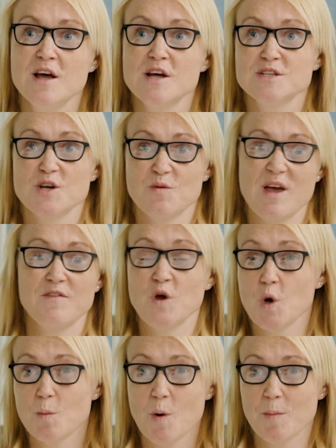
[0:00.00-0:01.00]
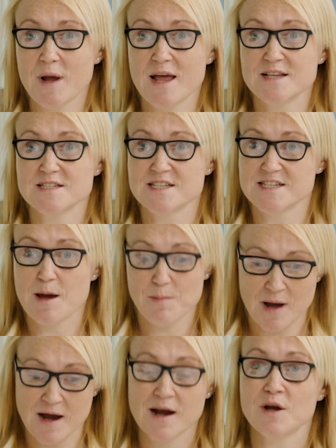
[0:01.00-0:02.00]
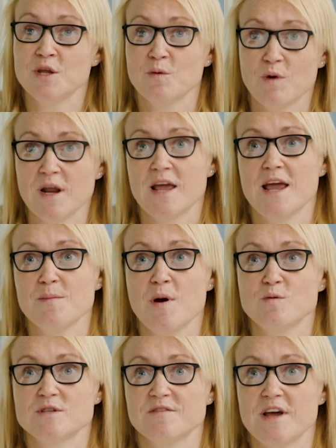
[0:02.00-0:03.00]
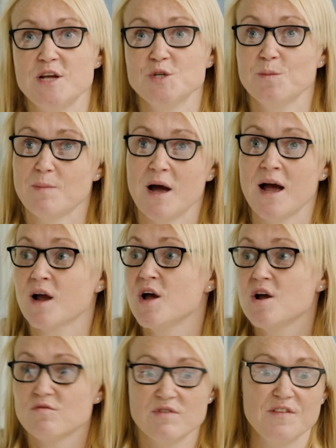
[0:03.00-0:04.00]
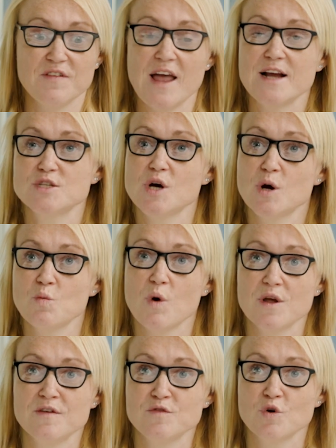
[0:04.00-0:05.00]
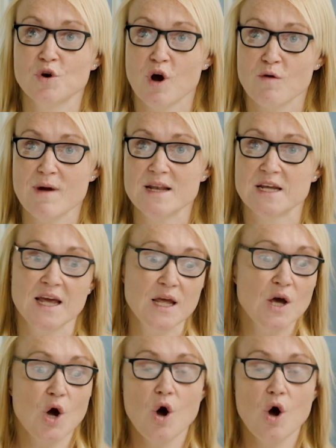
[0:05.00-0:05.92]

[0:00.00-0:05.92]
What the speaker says: So if you come up against a setback and you want to get your motivation back, reflect on what you've done already,